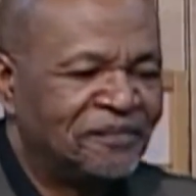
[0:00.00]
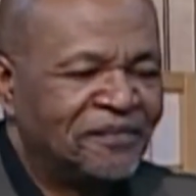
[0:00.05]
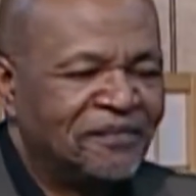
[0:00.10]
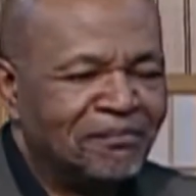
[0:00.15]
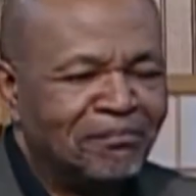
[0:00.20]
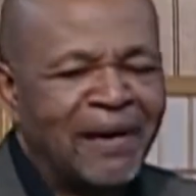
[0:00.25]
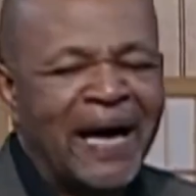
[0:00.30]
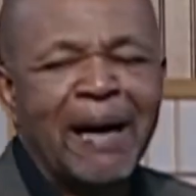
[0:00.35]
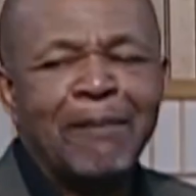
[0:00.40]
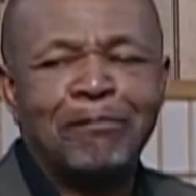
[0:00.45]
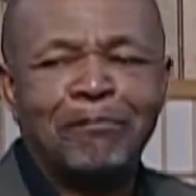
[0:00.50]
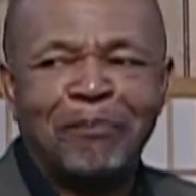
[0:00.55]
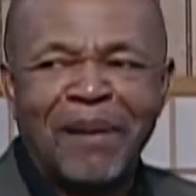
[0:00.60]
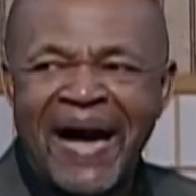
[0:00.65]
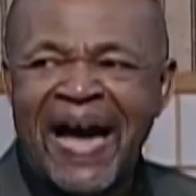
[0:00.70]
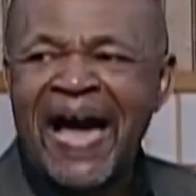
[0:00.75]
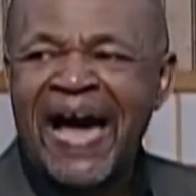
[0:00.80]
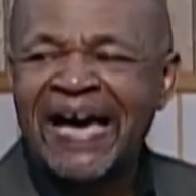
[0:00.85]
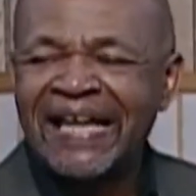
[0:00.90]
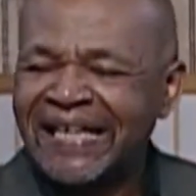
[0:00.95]
My
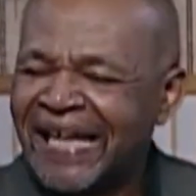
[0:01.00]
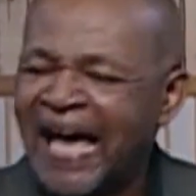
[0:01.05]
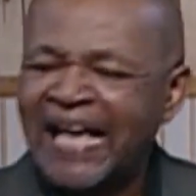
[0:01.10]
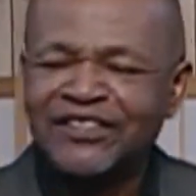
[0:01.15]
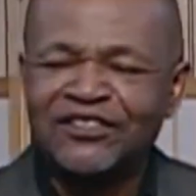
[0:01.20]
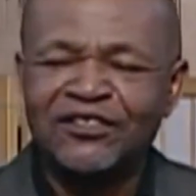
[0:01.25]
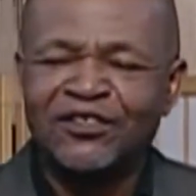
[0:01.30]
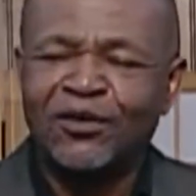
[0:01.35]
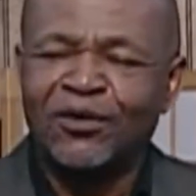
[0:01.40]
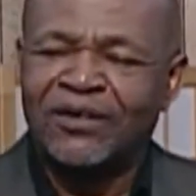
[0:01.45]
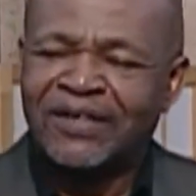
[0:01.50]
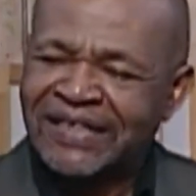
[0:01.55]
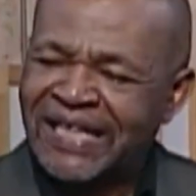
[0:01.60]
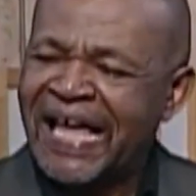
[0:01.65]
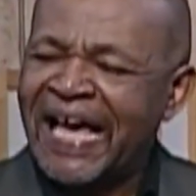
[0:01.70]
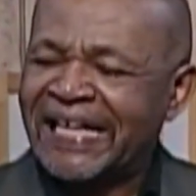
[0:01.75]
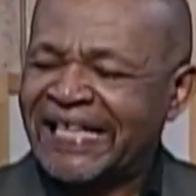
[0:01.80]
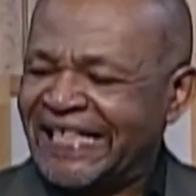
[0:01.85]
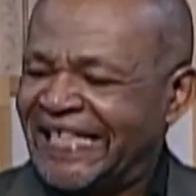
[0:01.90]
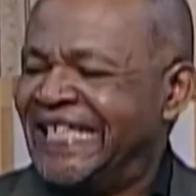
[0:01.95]
biological
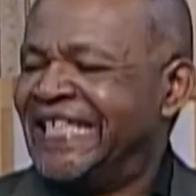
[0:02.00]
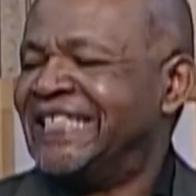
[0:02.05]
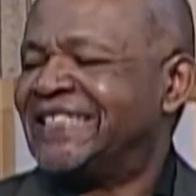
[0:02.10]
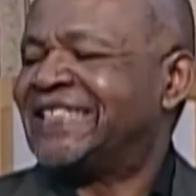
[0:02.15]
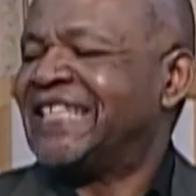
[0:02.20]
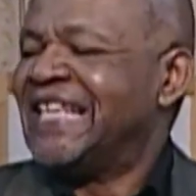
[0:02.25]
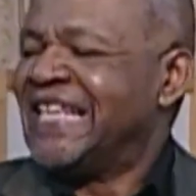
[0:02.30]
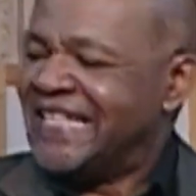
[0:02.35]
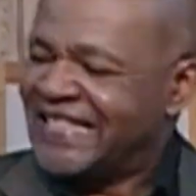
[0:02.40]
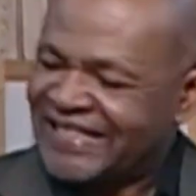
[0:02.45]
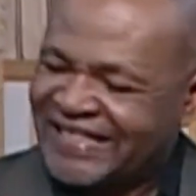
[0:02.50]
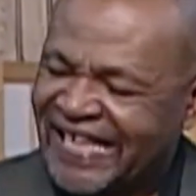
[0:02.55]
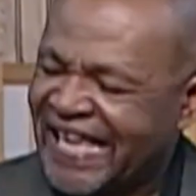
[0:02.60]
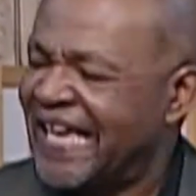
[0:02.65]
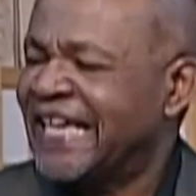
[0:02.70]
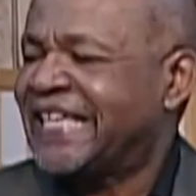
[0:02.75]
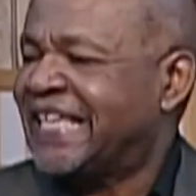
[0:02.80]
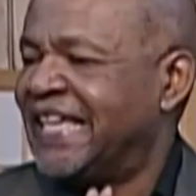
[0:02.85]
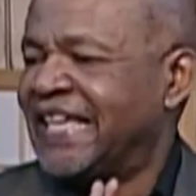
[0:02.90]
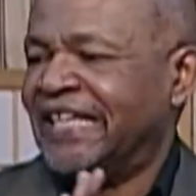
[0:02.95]
clock is
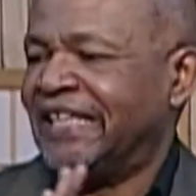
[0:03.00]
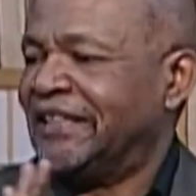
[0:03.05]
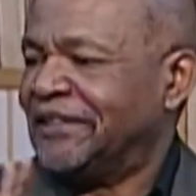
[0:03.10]
ticking.